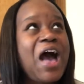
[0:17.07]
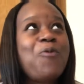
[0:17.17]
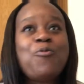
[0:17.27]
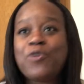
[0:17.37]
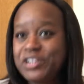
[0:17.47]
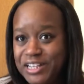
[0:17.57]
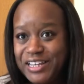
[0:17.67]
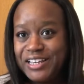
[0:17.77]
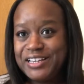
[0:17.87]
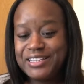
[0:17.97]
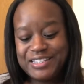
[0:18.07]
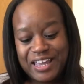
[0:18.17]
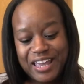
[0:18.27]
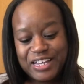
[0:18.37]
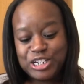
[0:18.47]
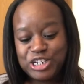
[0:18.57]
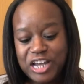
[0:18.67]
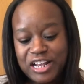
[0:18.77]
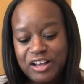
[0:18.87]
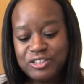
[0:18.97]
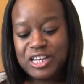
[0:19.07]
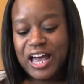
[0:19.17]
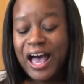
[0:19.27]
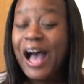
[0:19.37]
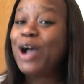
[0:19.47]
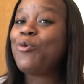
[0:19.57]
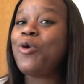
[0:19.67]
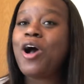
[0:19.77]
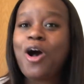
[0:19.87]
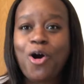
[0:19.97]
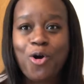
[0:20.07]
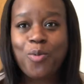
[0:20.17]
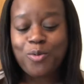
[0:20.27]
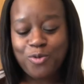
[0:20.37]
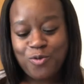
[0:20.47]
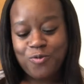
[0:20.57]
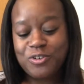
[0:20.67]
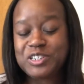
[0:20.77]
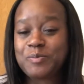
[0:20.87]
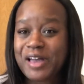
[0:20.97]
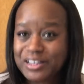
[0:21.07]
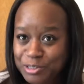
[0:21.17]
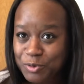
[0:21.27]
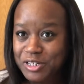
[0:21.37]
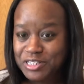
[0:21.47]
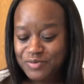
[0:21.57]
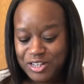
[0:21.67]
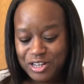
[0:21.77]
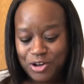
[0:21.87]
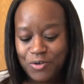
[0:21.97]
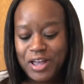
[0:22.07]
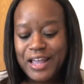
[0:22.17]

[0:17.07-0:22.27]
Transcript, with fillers: one of these and shout out to aqua home group for sponsoring this video